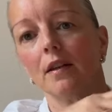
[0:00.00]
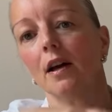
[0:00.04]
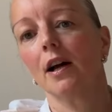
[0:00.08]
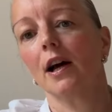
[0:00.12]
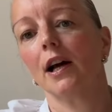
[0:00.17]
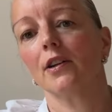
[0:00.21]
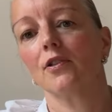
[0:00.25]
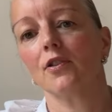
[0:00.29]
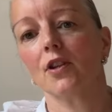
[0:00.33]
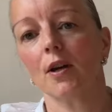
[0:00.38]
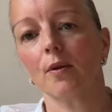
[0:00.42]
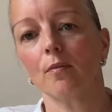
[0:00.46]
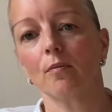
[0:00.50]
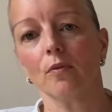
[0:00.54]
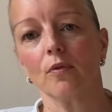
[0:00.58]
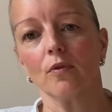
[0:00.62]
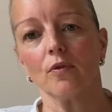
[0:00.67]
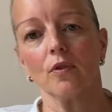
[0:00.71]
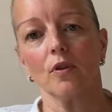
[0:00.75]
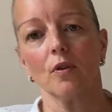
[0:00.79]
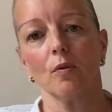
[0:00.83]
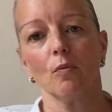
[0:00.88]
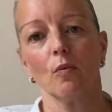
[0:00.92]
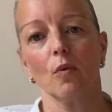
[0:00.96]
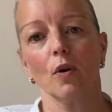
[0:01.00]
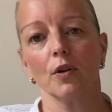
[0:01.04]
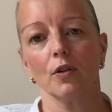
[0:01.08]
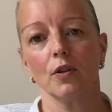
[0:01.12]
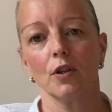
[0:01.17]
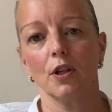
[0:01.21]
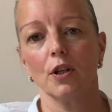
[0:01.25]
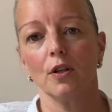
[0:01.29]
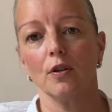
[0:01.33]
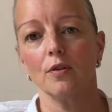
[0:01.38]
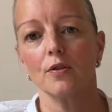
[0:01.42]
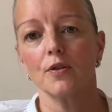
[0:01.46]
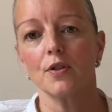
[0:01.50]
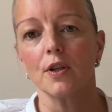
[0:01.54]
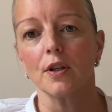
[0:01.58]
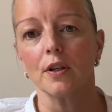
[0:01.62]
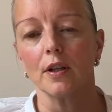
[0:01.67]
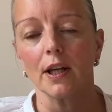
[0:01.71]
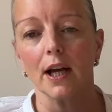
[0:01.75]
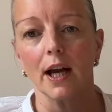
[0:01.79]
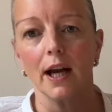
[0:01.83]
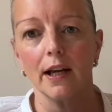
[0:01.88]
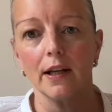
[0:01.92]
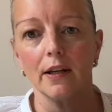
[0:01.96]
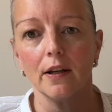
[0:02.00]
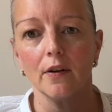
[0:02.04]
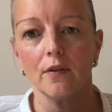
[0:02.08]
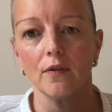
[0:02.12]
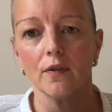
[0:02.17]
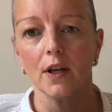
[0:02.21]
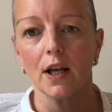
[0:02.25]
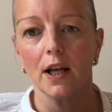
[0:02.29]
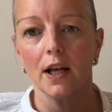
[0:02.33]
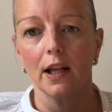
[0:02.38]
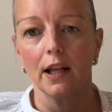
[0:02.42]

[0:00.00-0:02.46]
I don't want you to kind of,